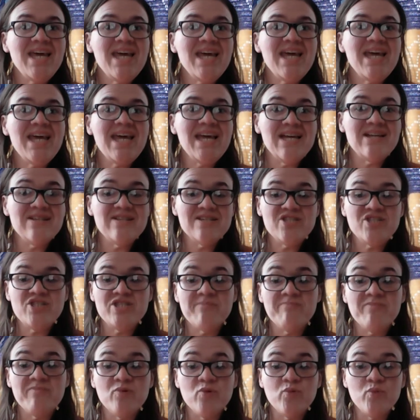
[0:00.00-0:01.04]
English
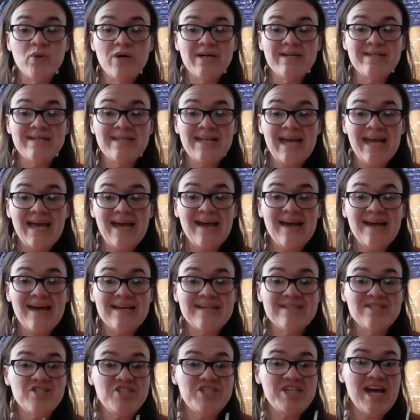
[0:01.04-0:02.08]
number 1,
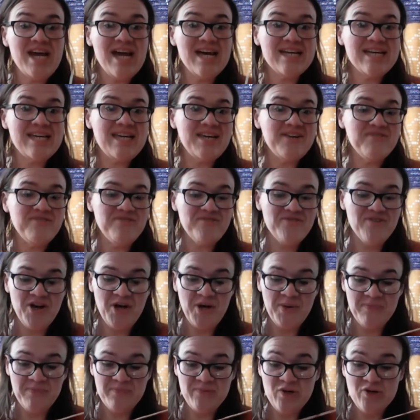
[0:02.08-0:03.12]
as Jackie
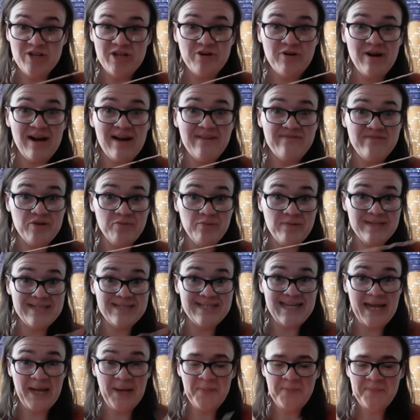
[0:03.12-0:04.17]
from Nerdy Craftier would
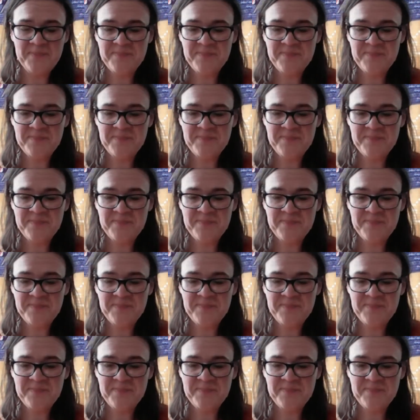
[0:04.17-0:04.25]
say.